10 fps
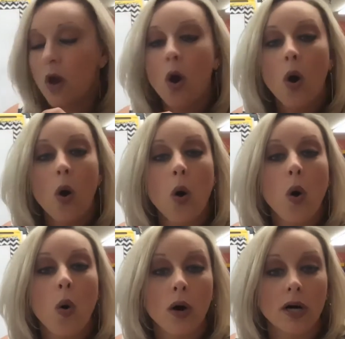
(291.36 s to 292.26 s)

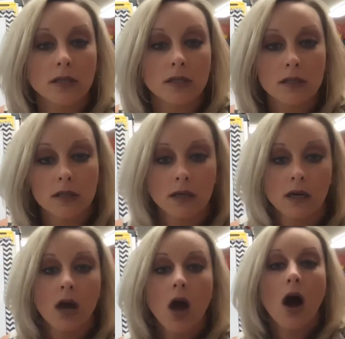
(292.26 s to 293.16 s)
Horse,
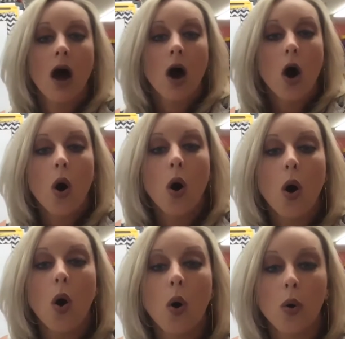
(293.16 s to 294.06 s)

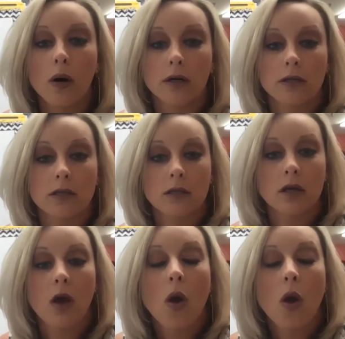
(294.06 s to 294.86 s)
horse.